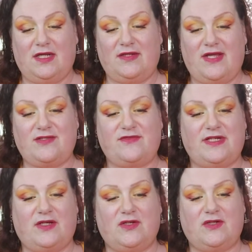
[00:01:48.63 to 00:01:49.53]
That's
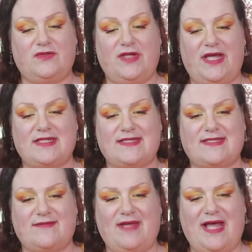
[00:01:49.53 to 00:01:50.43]
really cool. It's
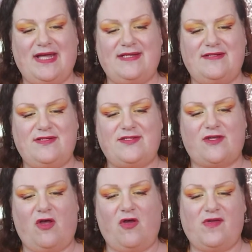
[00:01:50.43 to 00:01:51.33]
some hands
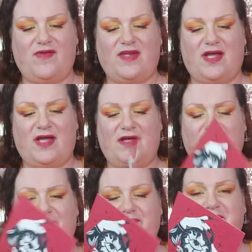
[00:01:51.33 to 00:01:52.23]
on
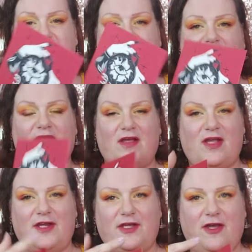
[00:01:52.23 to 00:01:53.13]

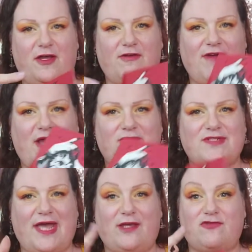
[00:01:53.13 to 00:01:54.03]
kind of going
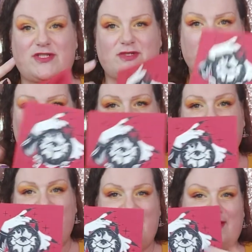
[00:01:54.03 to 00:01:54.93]
around a crystal ball.
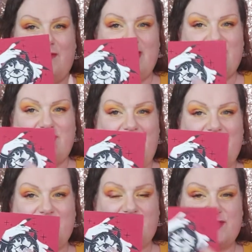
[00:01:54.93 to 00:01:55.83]
Now, I do
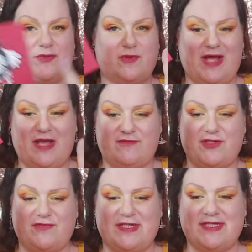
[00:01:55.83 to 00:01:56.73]
have a crystal ball. I have
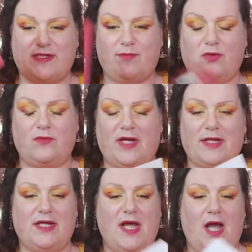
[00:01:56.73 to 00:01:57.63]
just recently bought
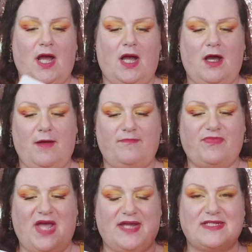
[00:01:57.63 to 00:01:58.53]
one,
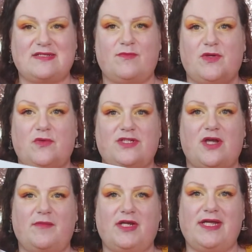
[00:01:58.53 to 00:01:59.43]
and it's something which
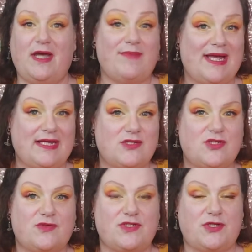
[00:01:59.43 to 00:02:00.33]
I'm going to get back
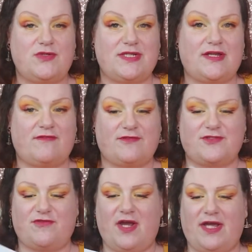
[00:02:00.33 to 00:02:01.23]
into, is using that for
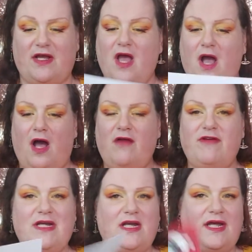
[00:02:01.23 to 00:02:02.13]
scrying. I
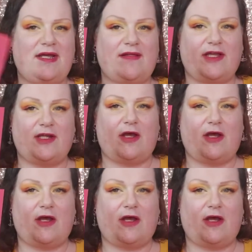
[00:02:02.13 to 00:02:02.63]
really like that. You know,